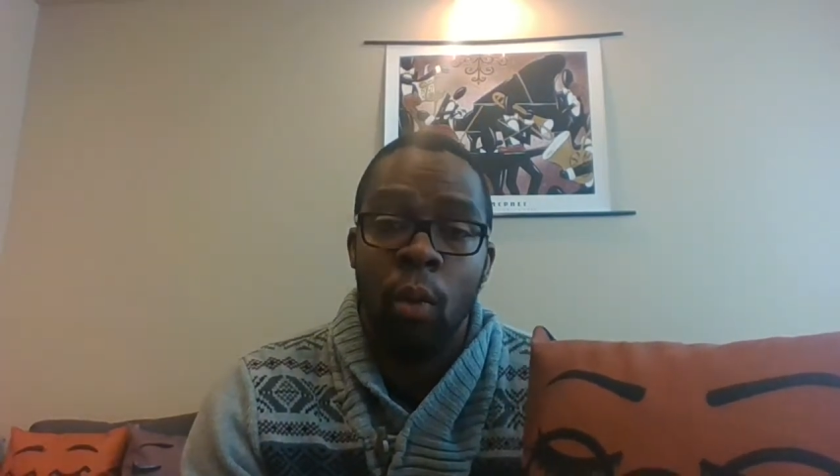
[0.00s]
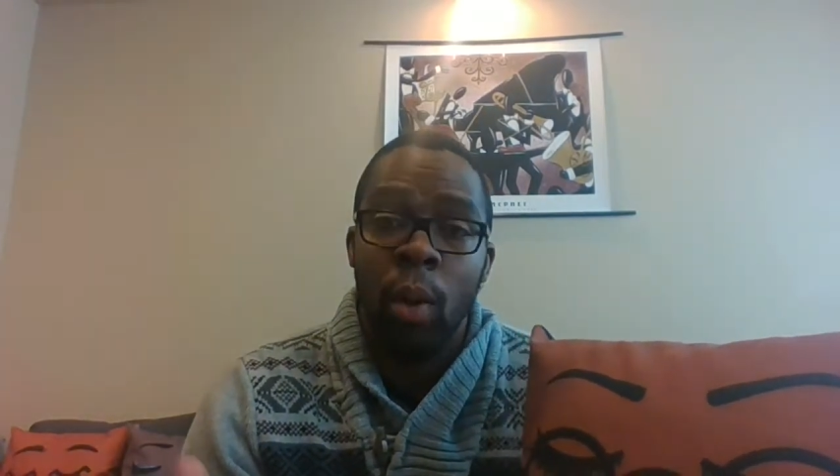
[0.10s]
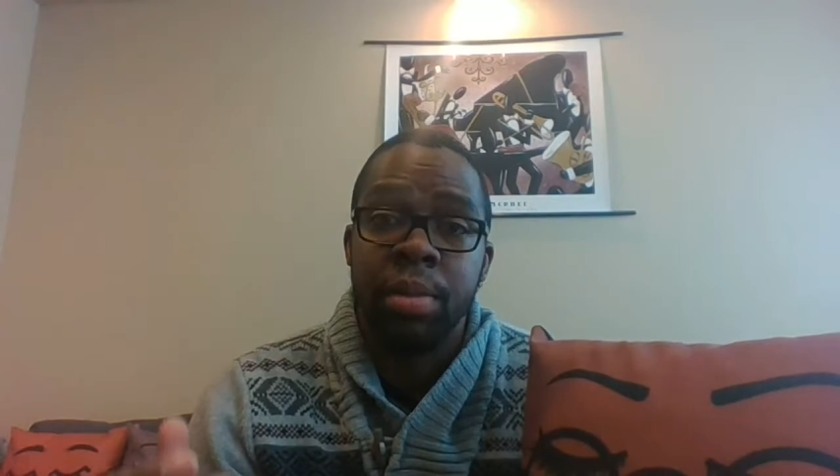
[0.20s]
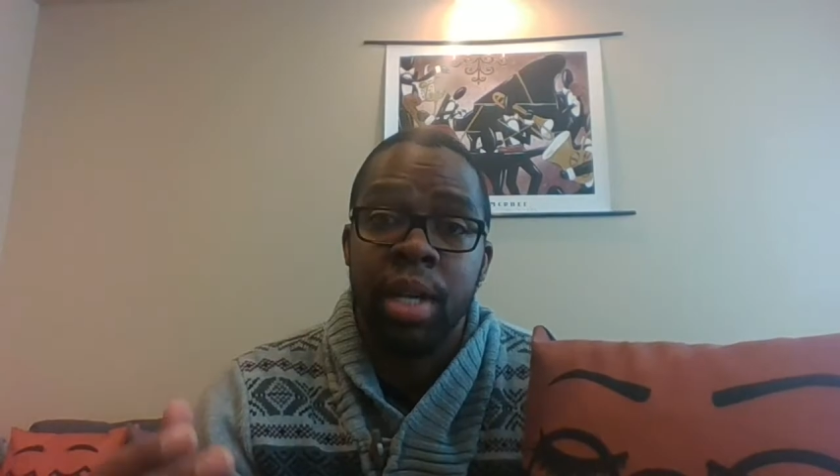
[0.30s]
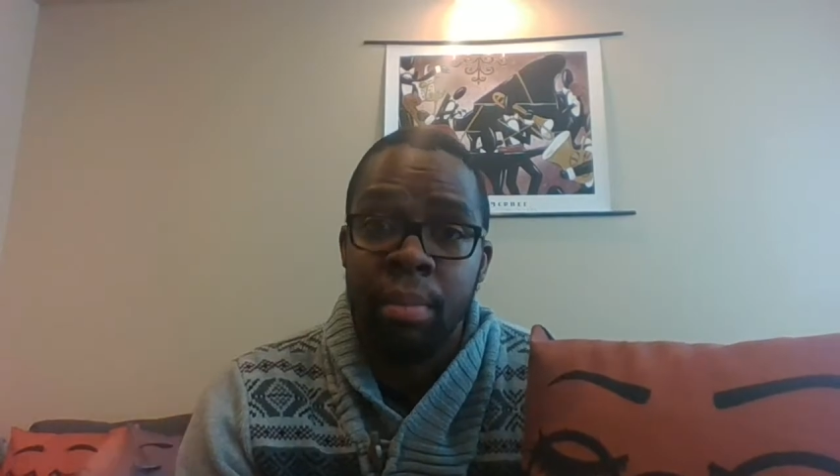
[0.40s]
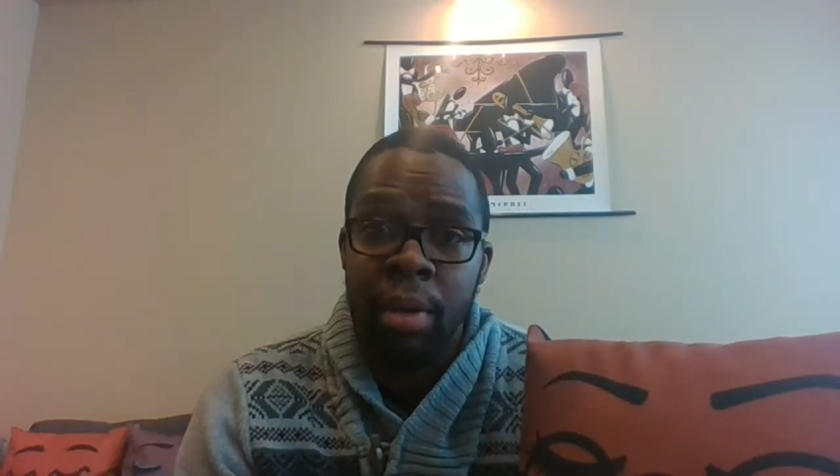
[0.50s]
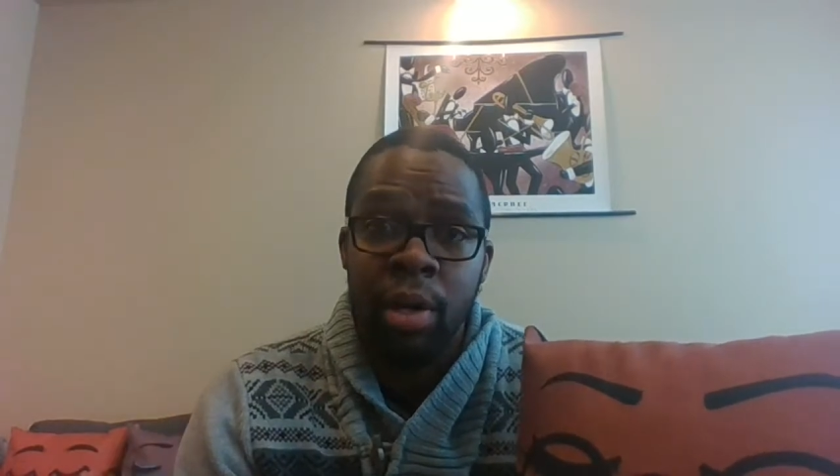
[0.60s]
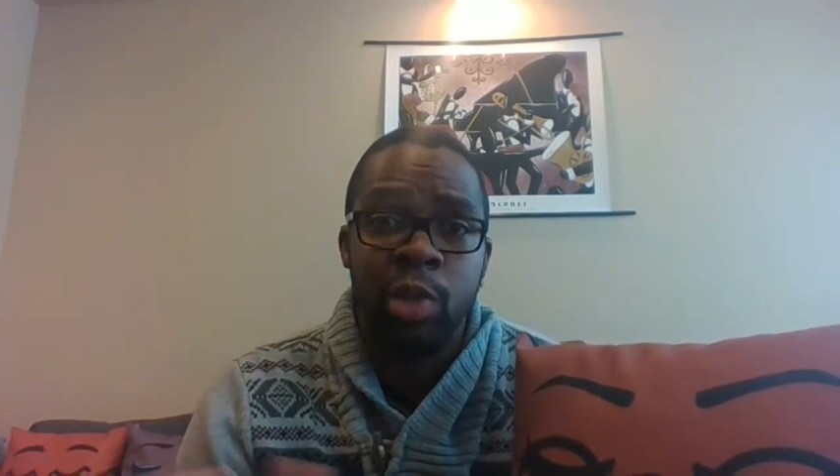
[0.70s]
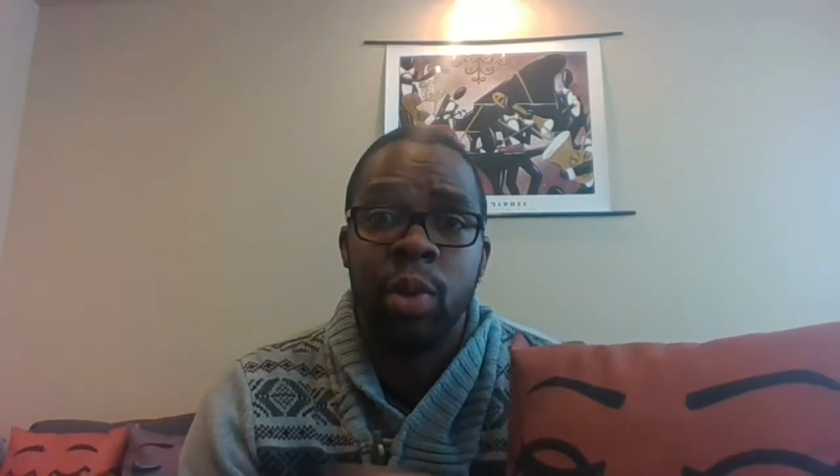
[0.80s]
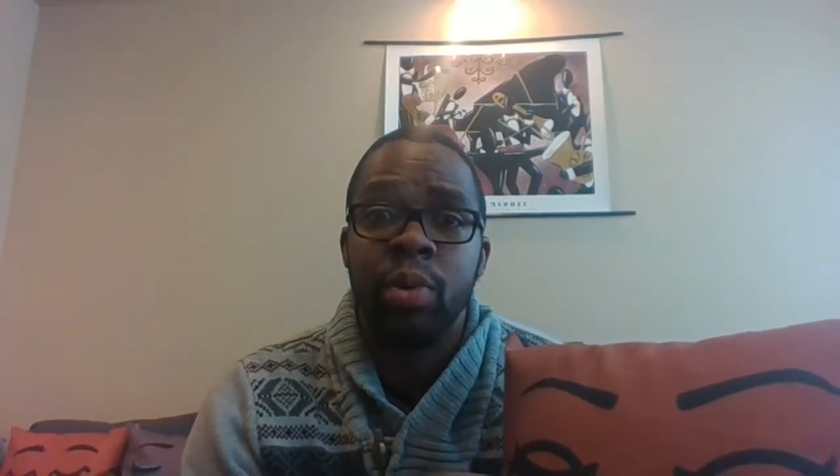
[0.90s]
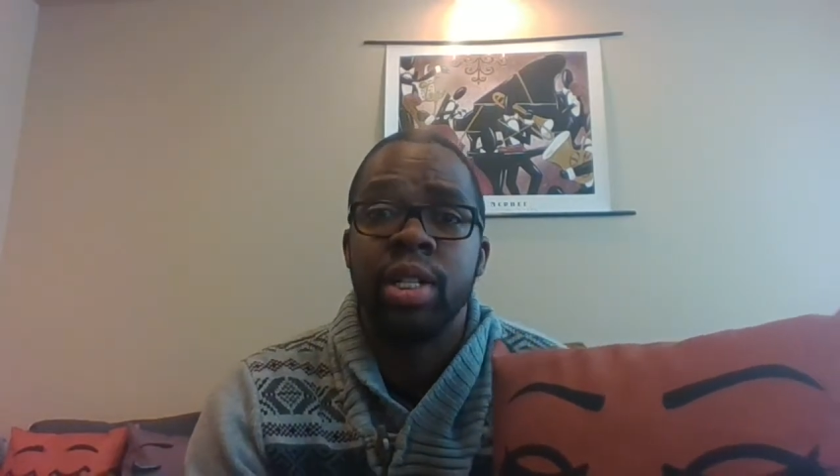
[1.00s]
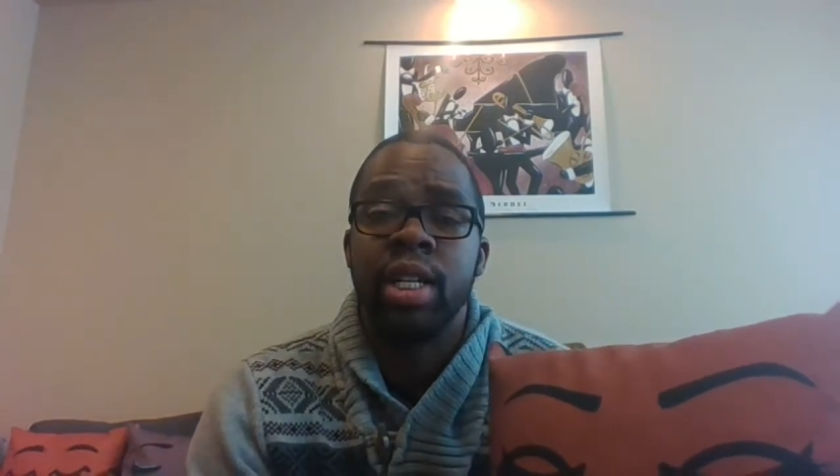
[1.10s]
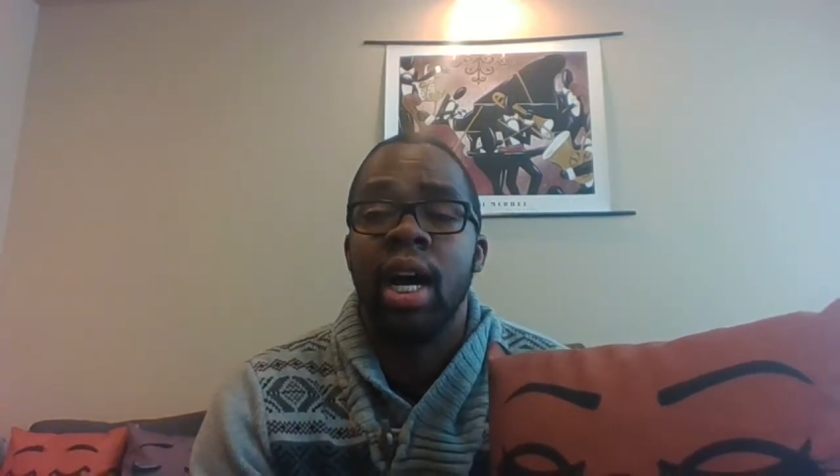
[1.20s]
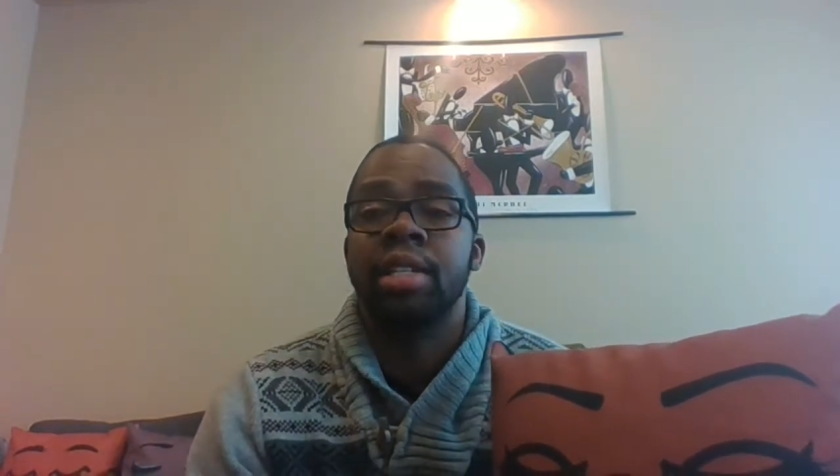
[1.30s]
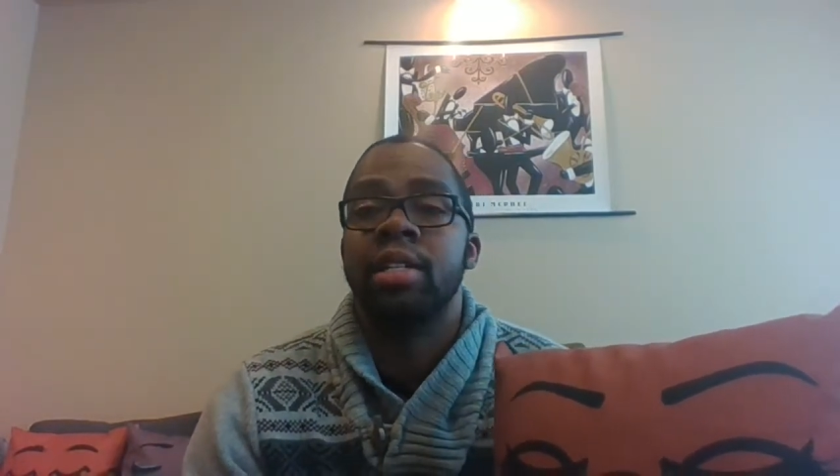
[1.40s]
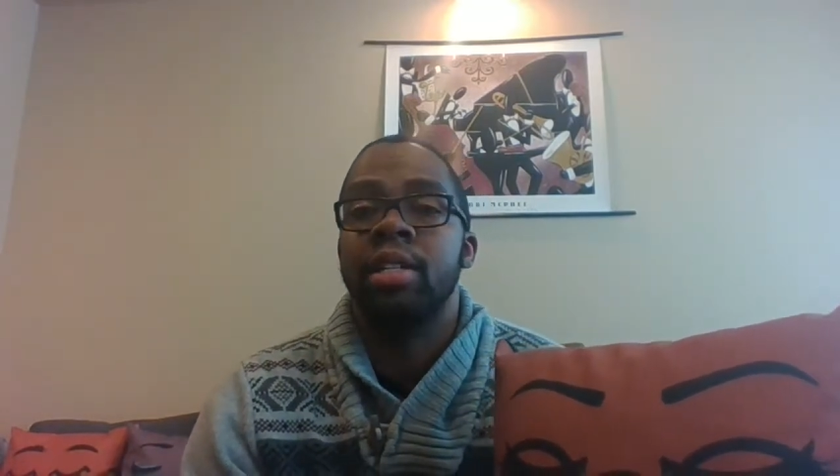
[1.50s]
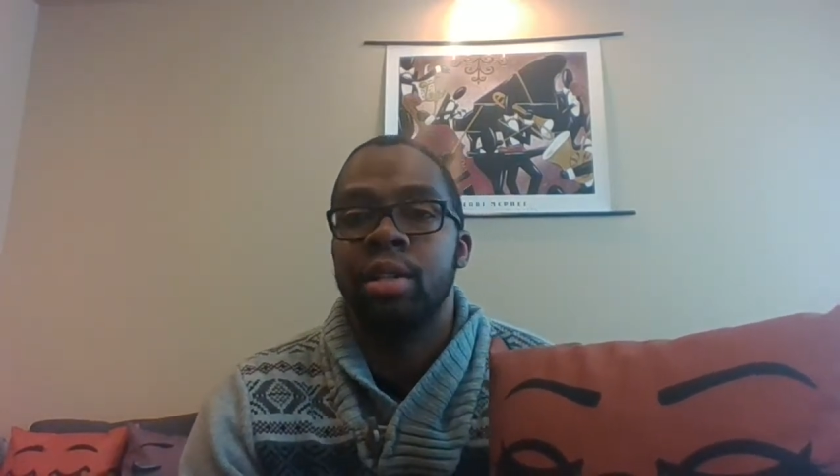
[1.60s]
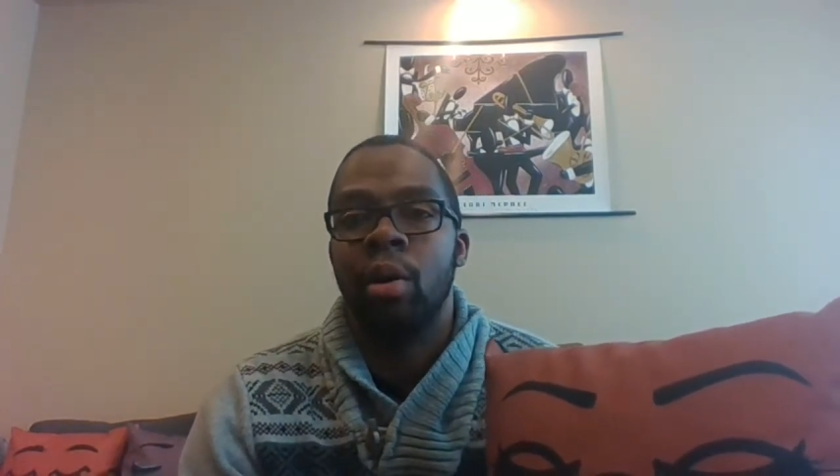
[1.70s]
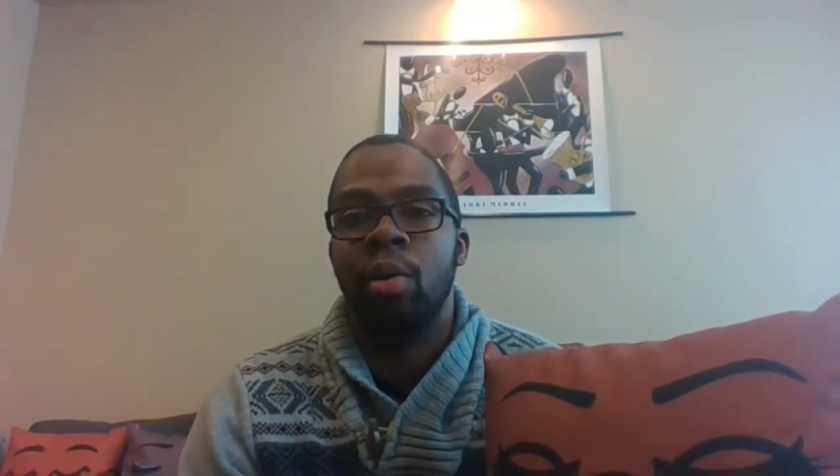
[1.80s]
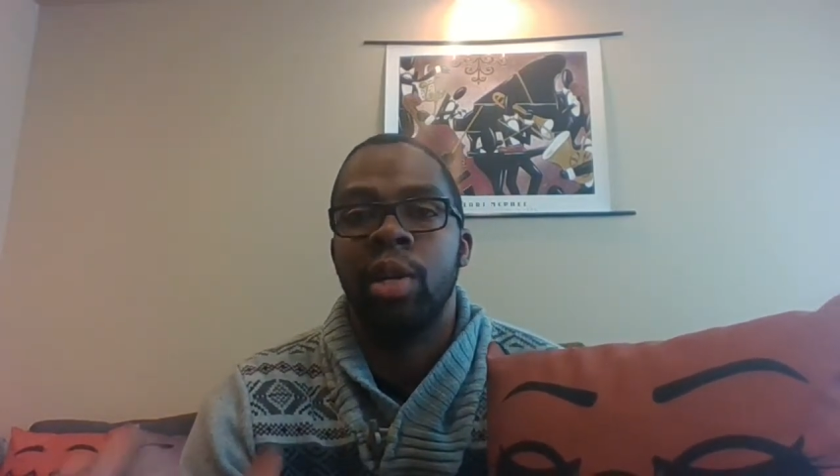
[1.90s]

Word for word: website built because we were just constantly told